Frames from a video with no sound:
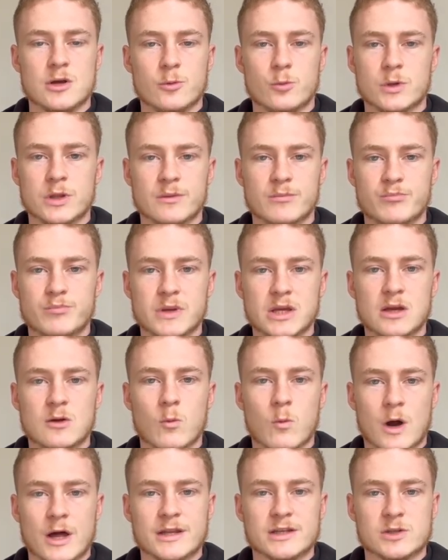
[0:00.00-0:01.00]
with a big
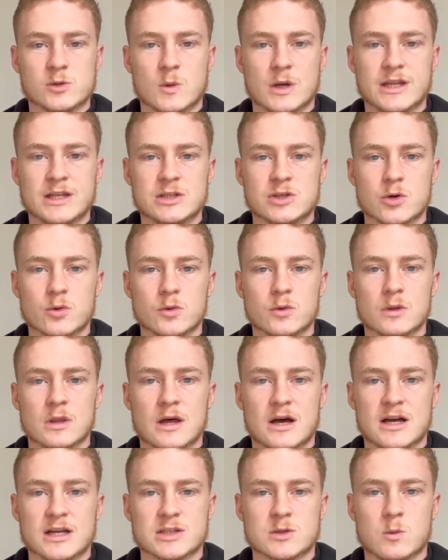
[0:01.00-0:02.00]
122
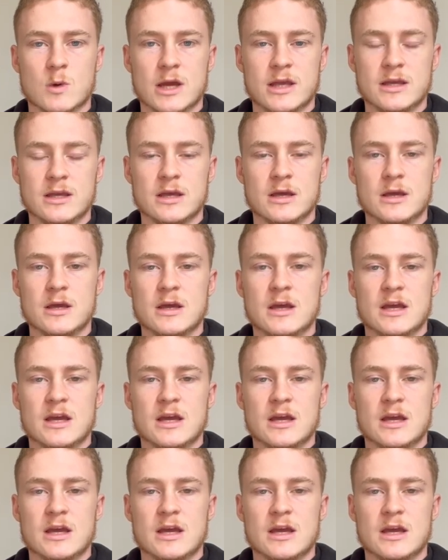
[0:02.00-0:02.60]
last week.